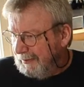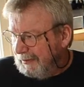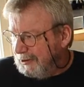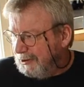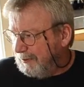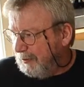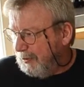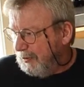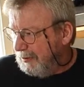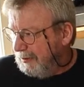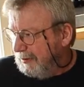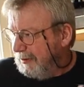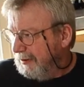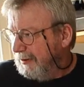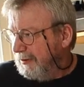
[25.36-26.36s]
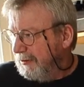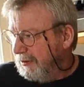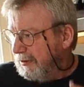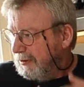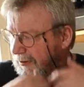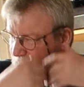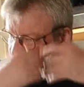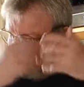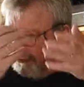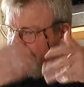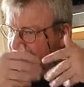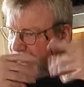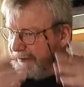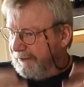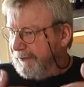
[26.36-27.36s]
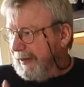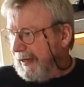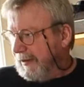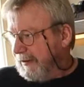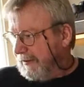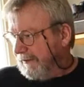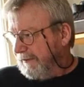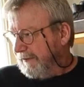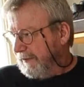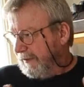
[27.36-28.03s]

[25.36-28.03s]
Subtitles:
spoil the creative part of